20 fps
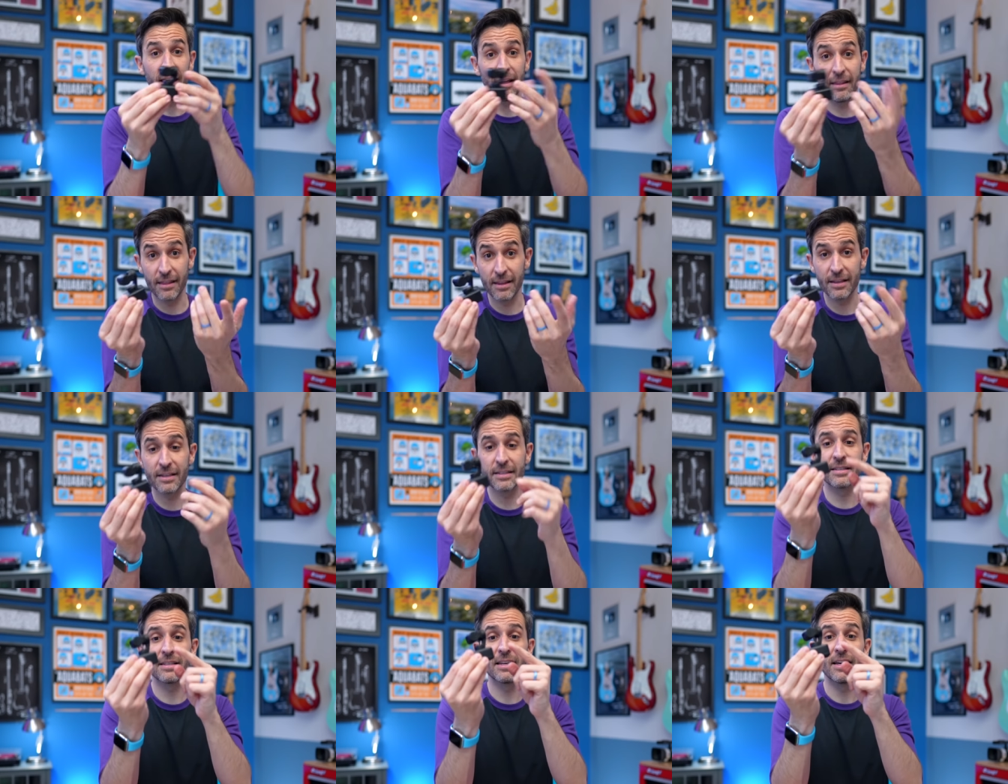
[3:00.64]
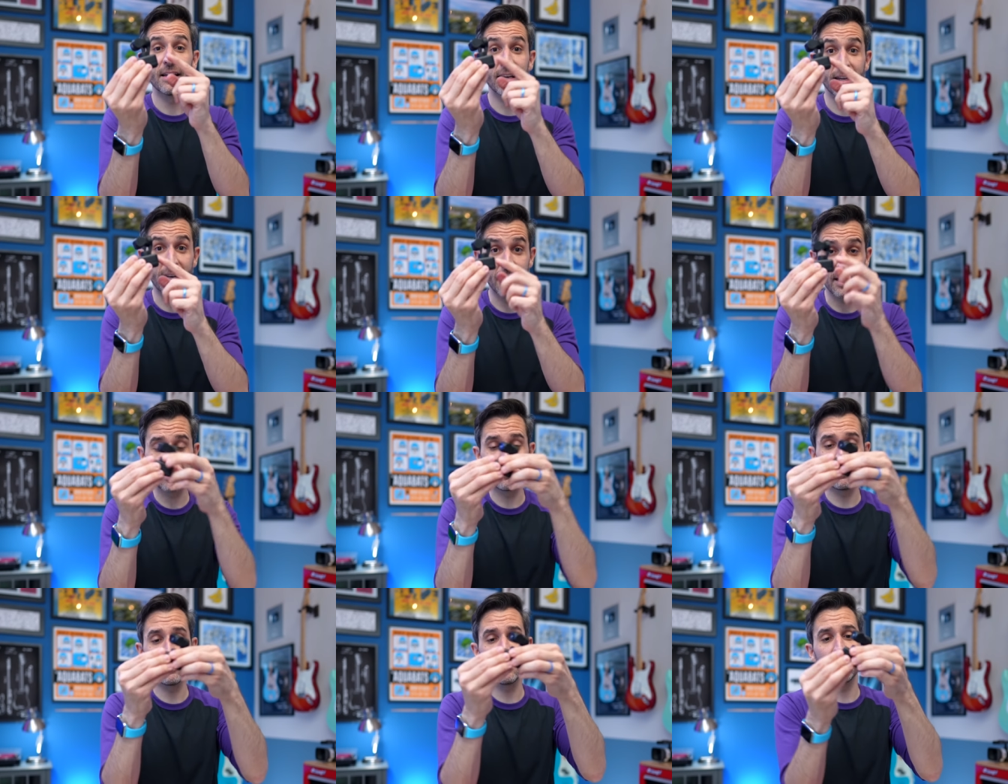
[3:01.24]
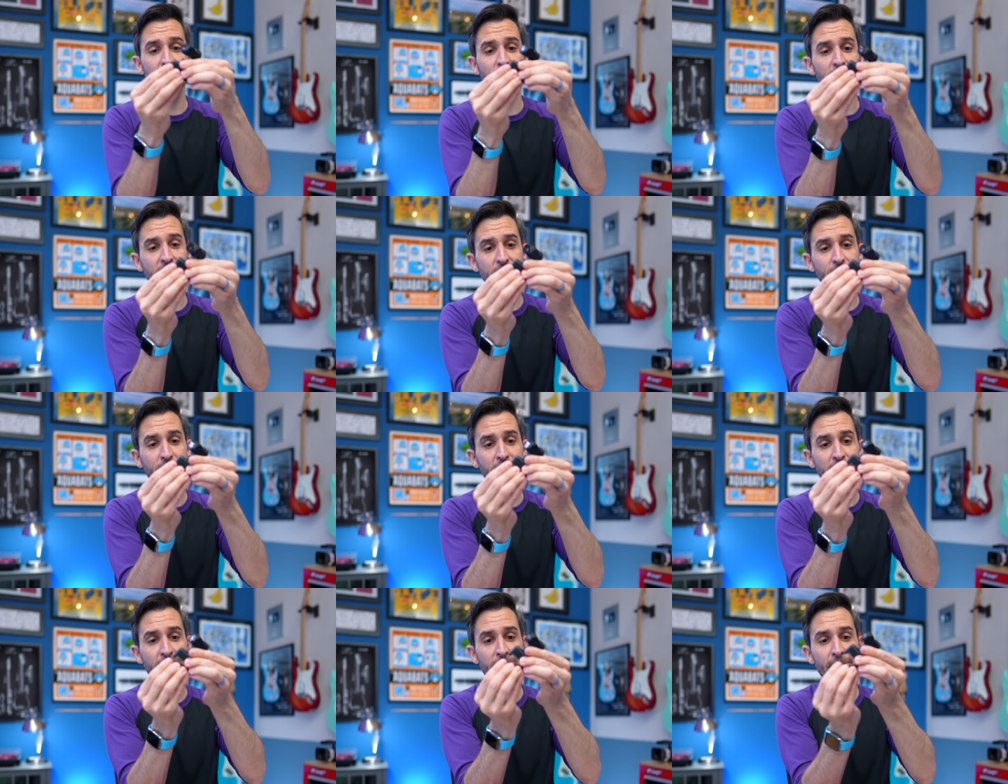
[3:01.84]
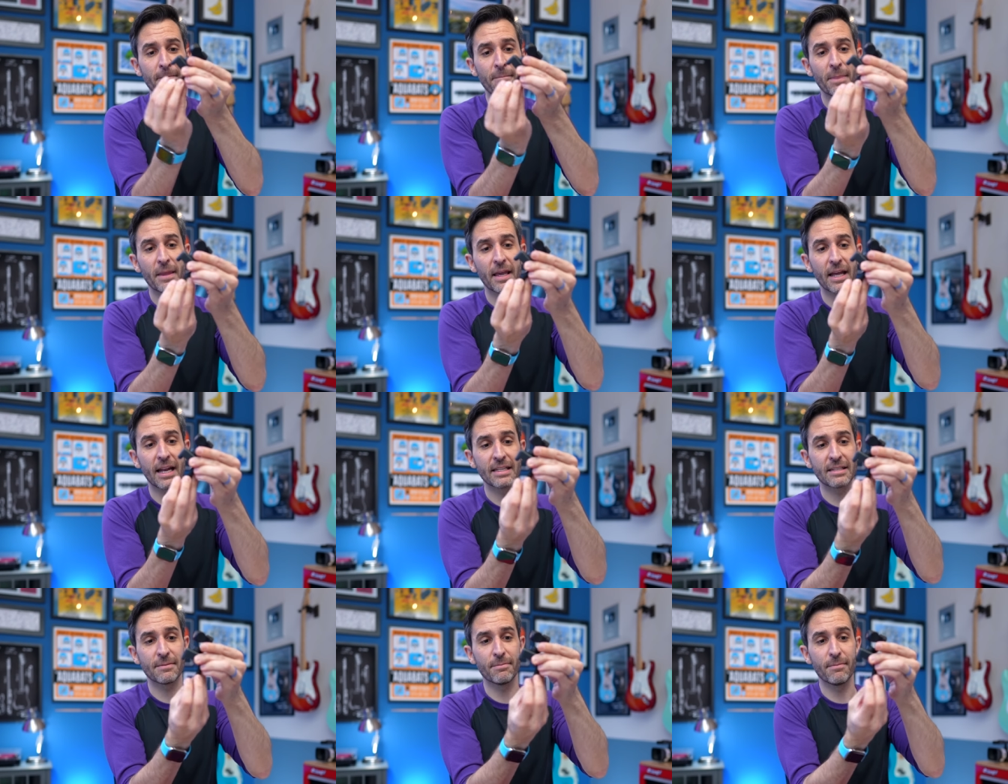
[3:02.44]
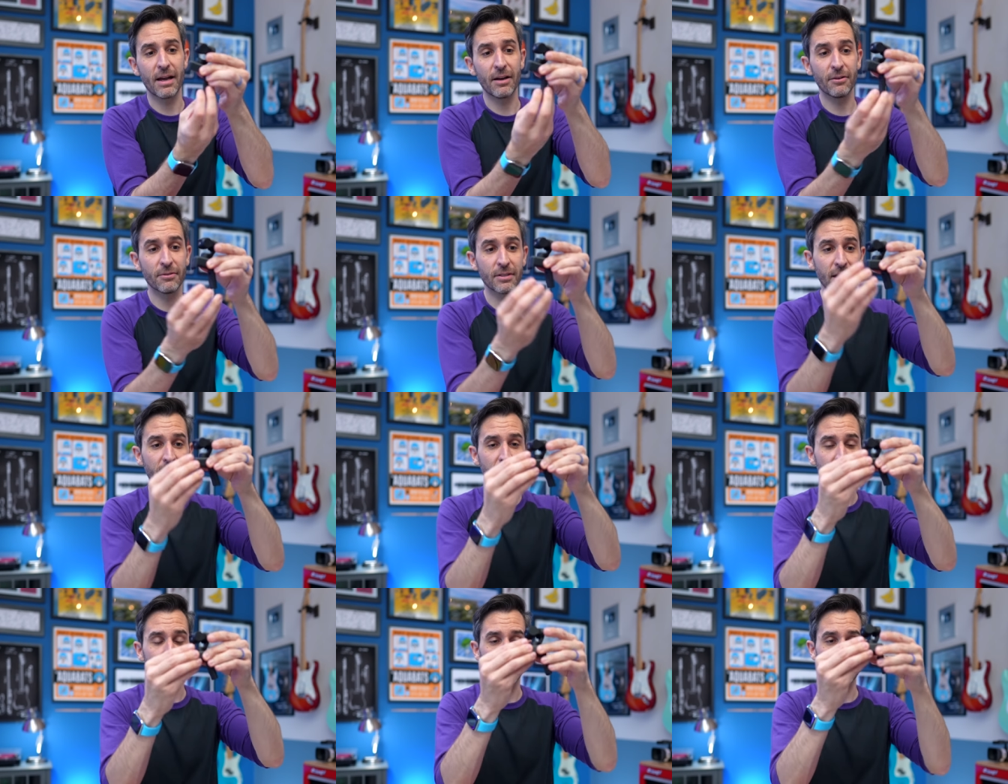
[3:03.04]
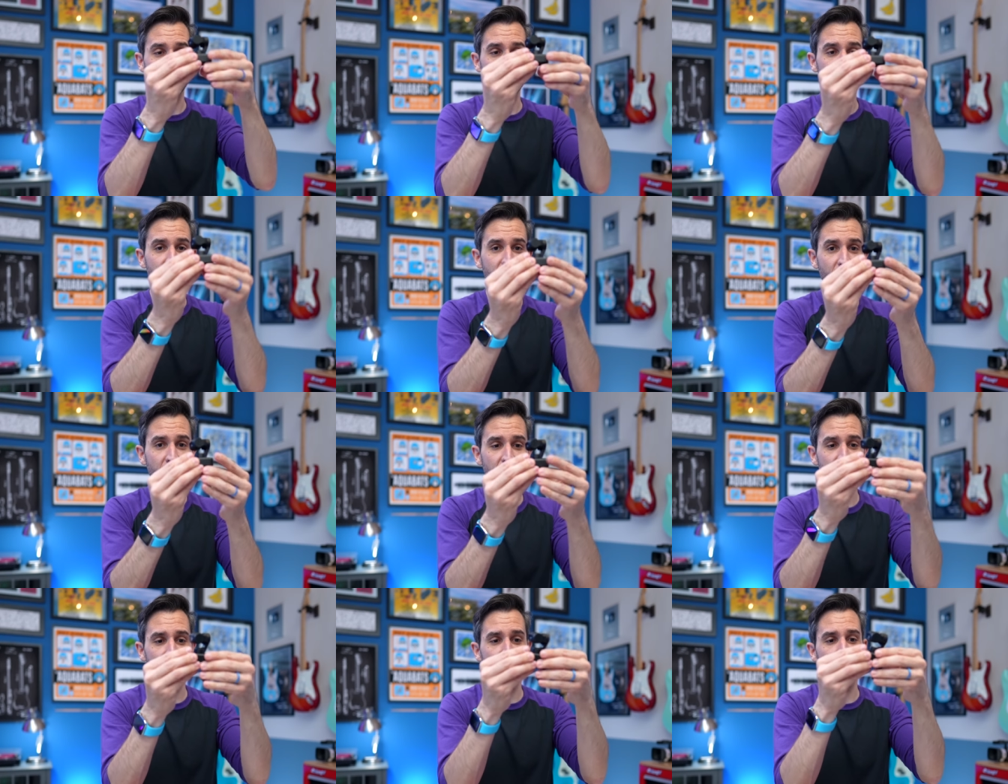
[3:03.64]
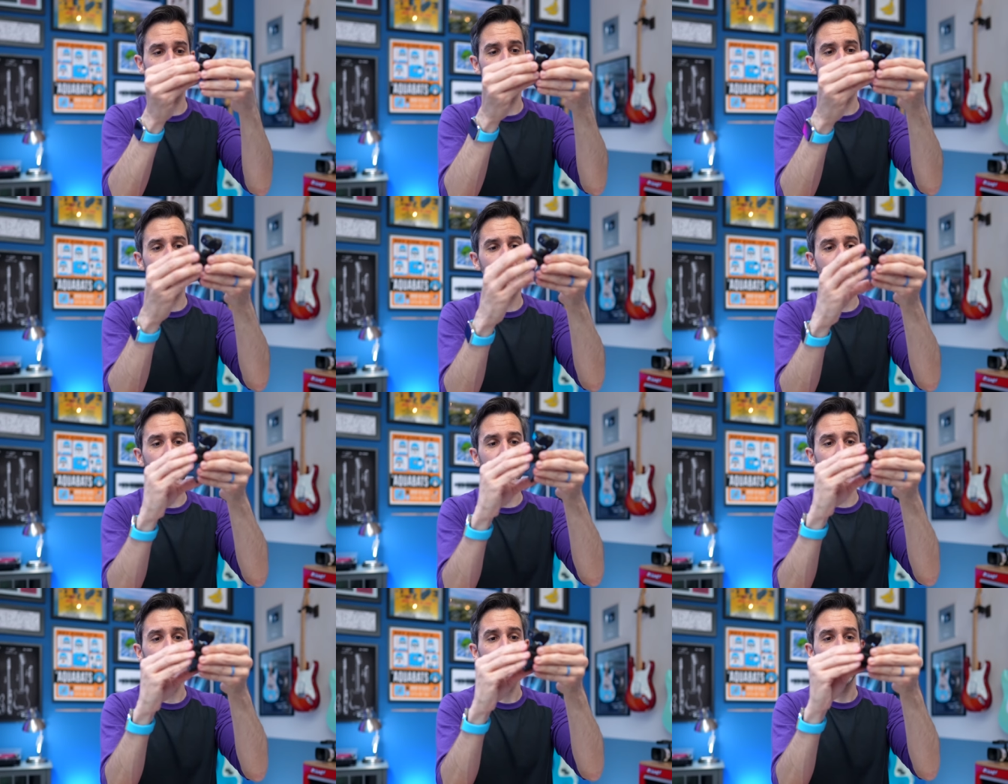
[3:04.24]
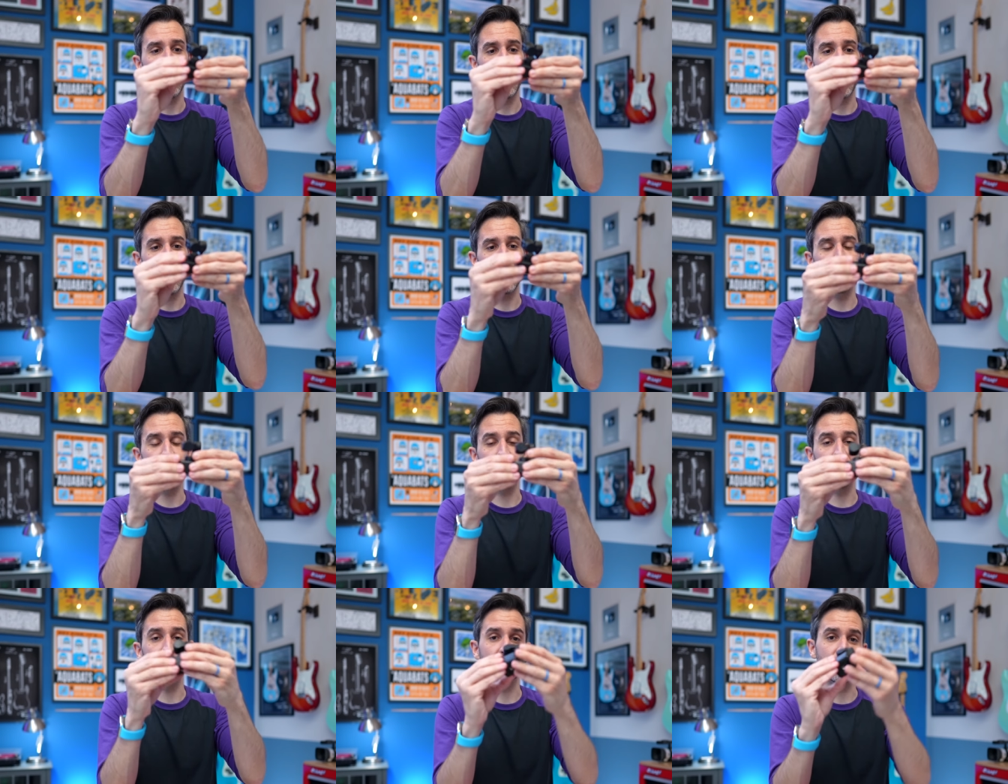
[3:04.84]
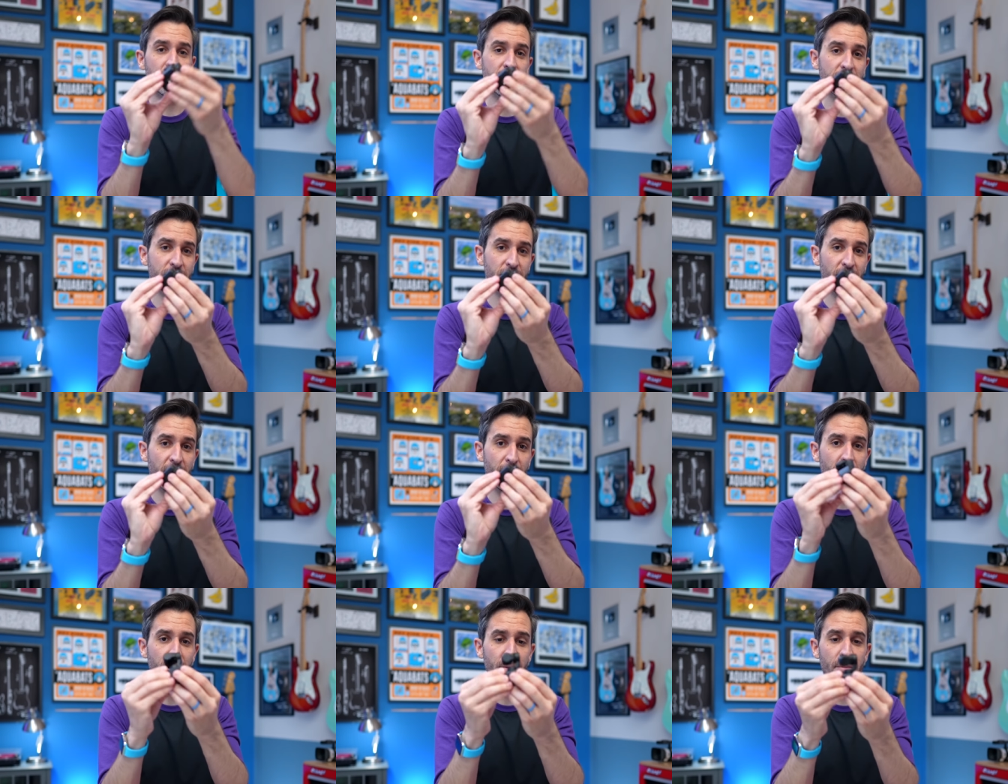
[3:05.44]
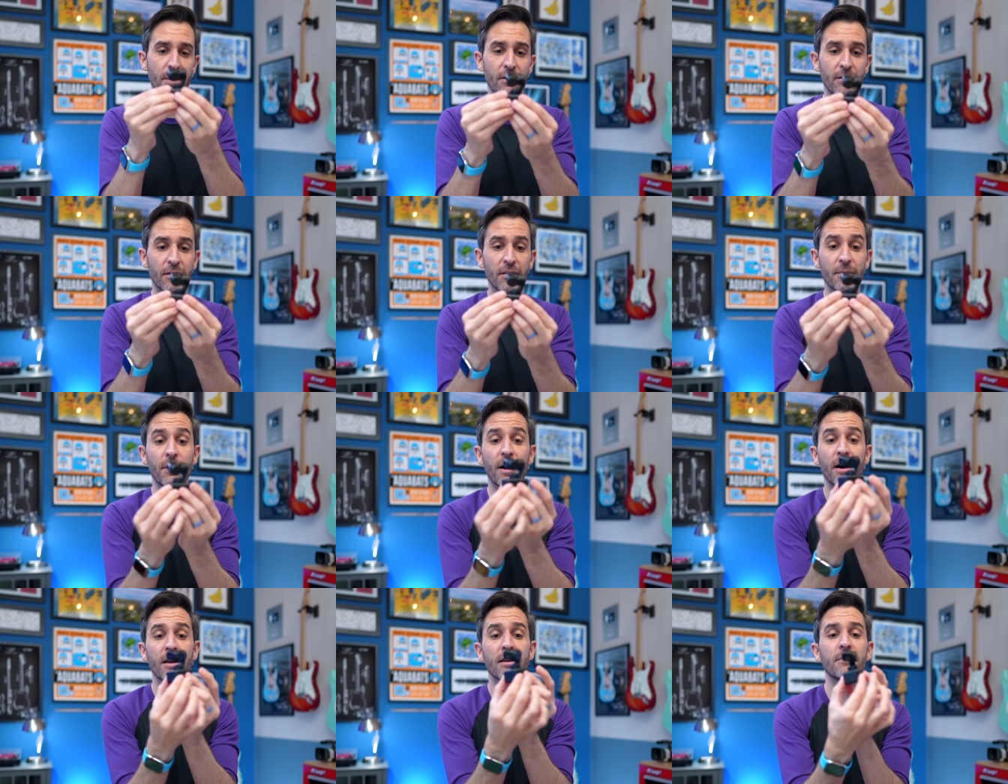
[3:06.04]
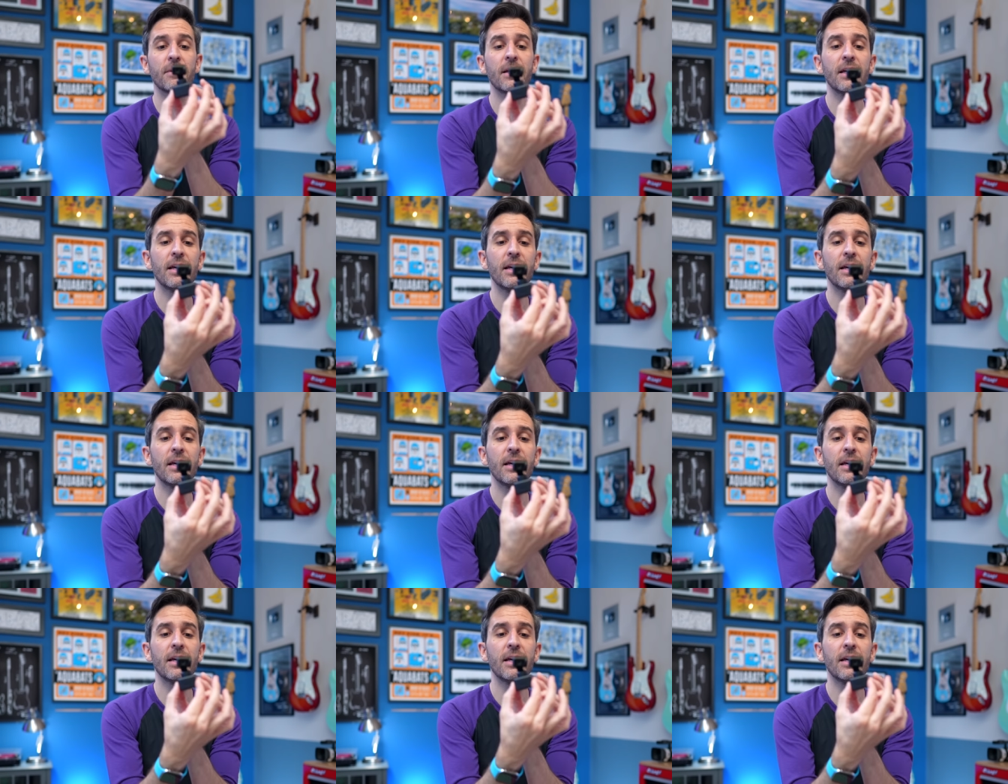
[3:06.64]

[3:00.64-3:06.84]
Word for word: And this connects via U S B. It has a mount that lets you attach it to your monitor, and it also has a tripod mount on the bottom.